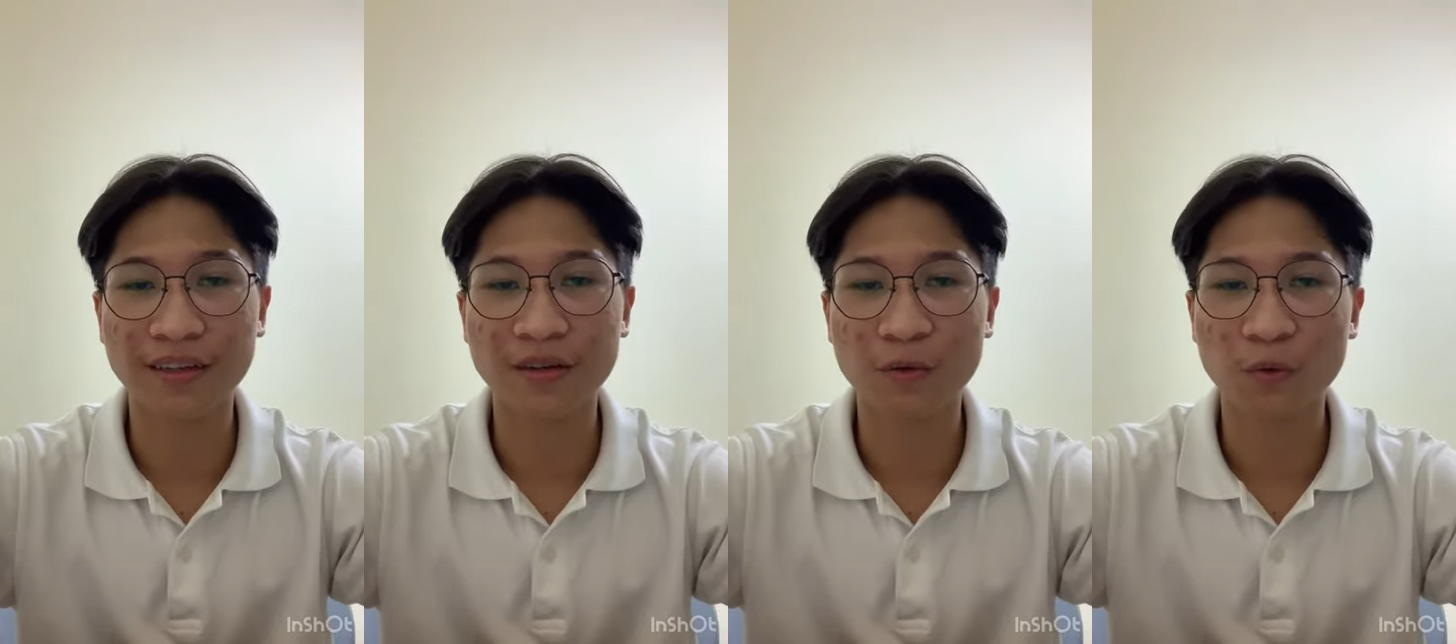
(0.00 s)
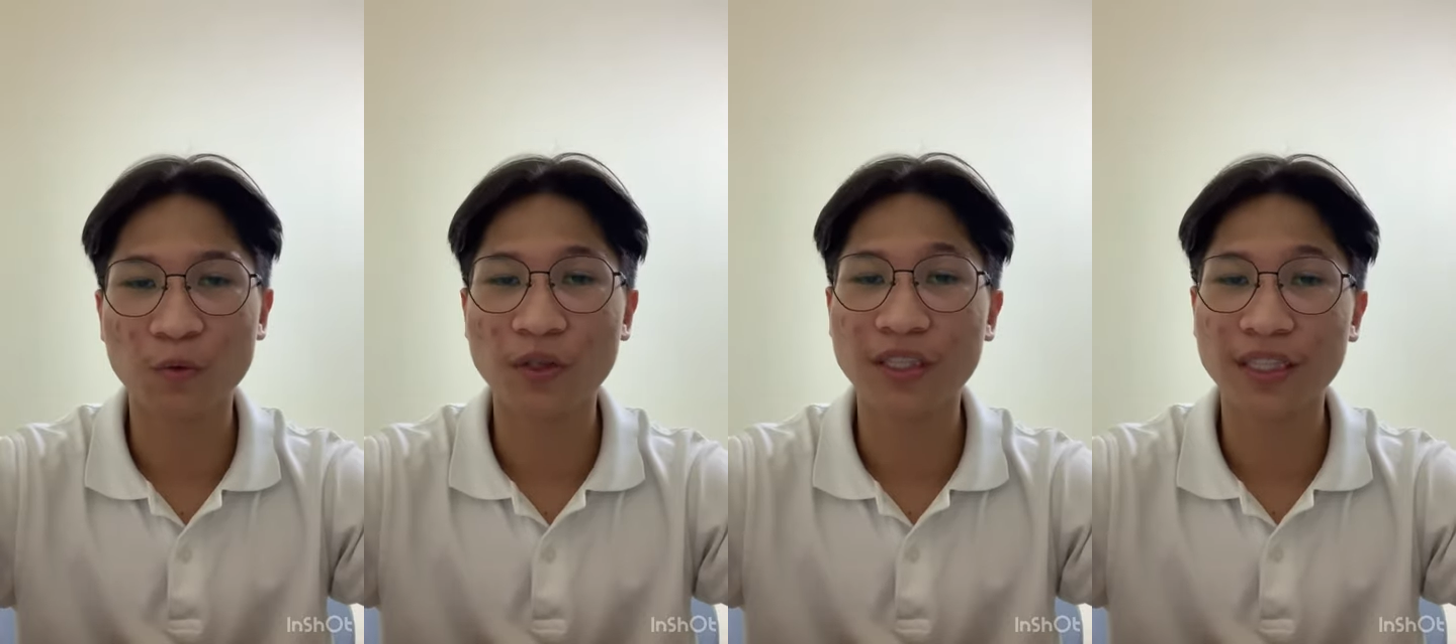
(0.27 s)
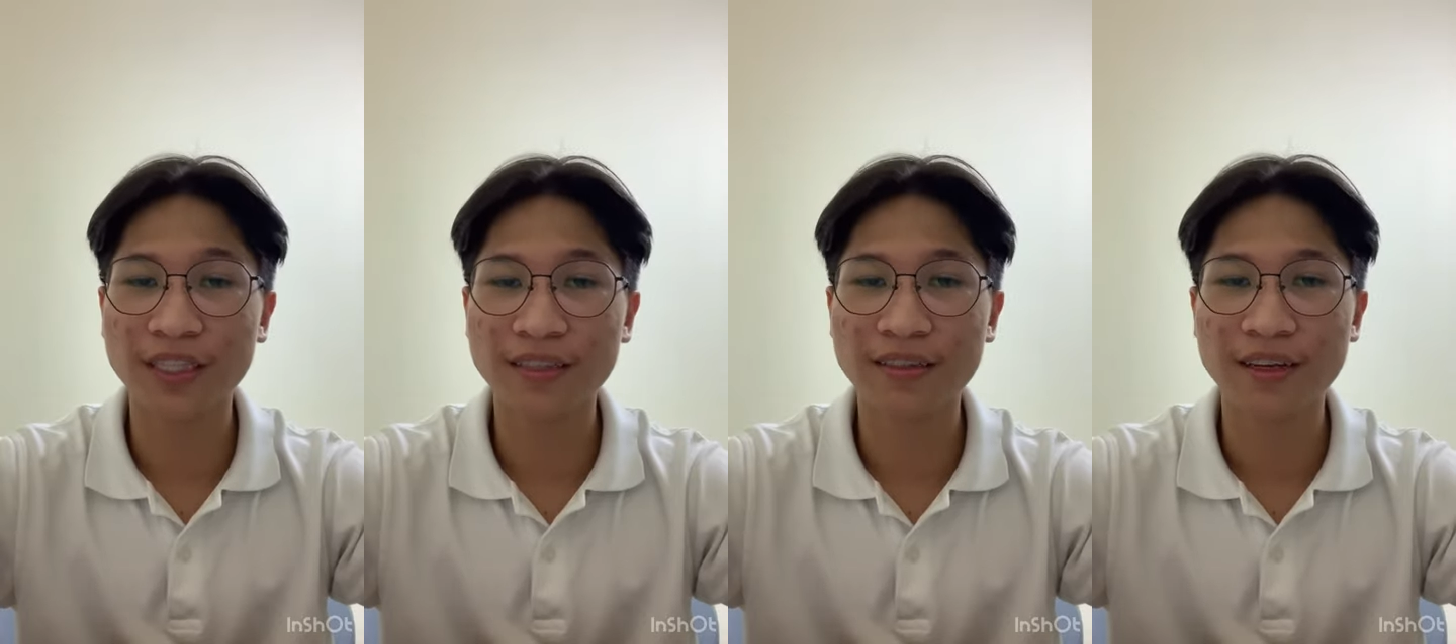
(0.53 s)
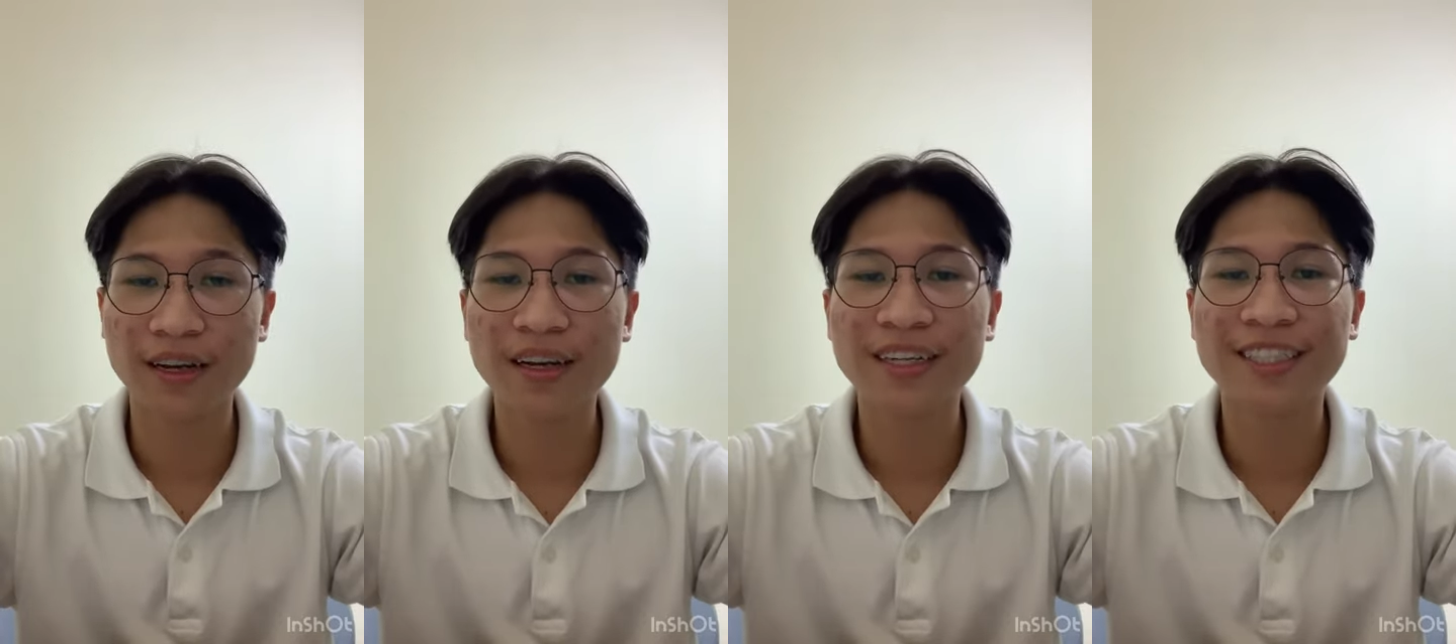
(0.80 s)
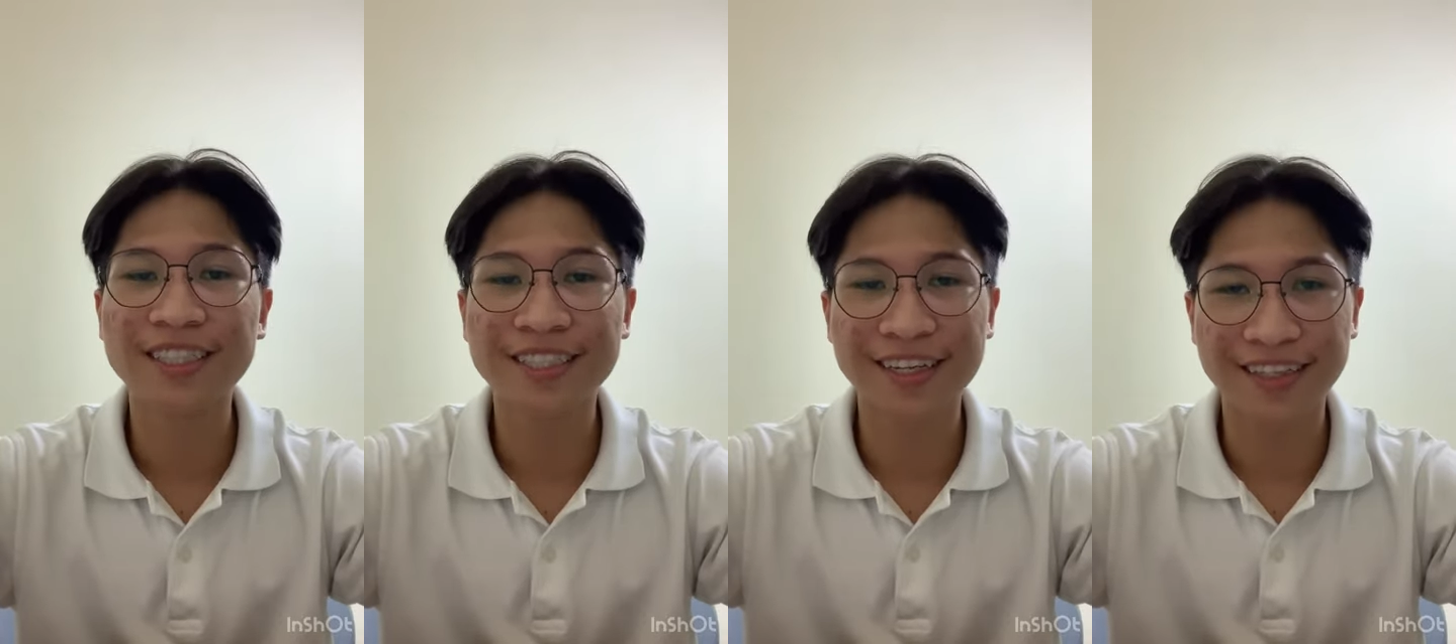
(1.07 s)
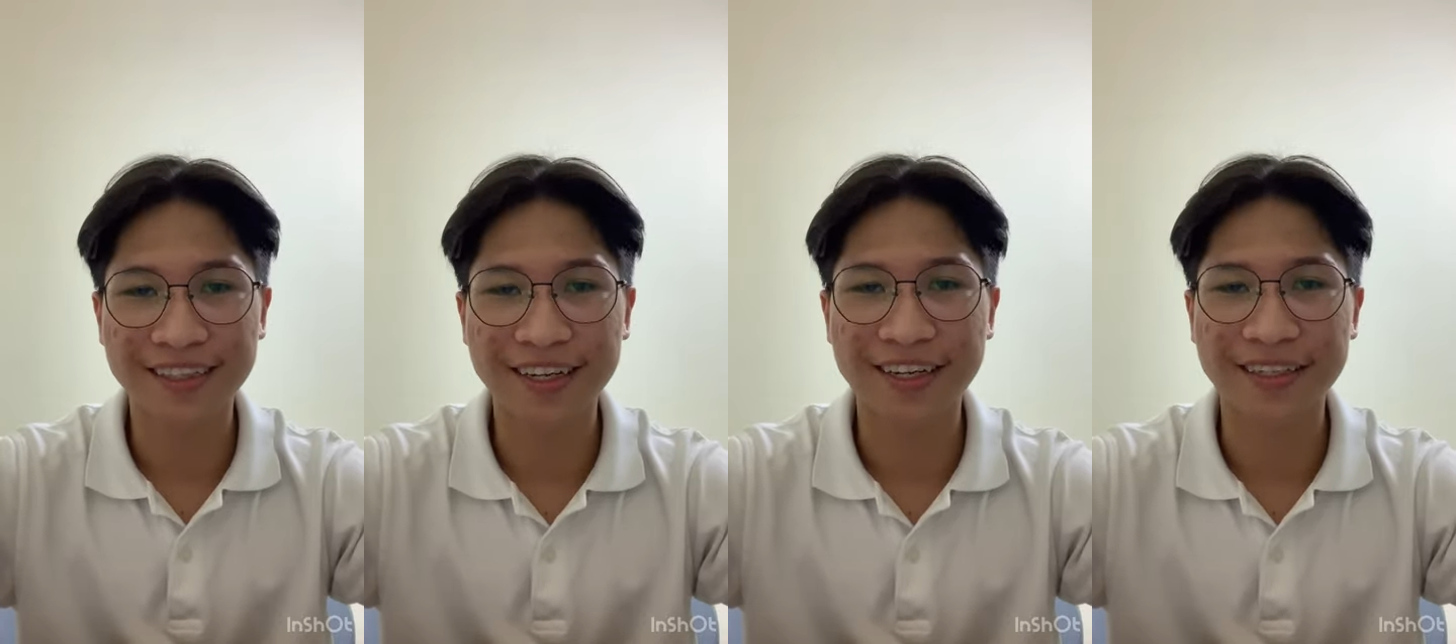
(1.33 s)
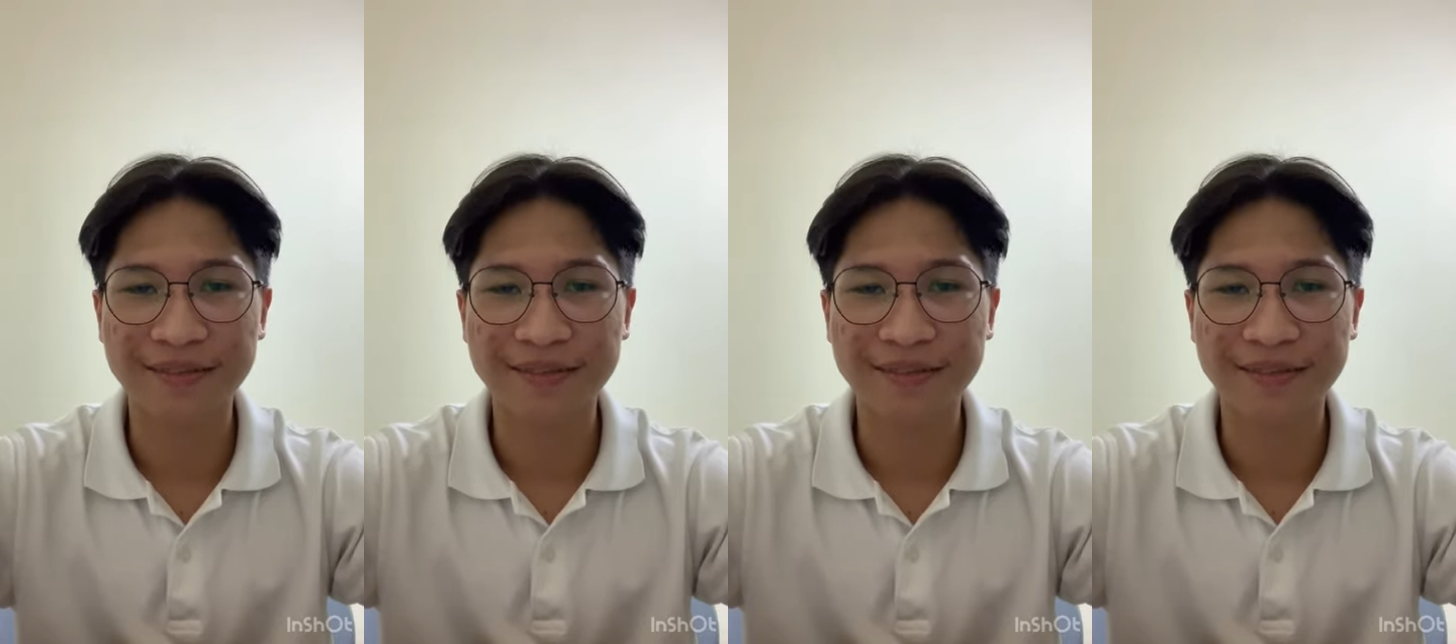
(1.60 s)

which is shell type.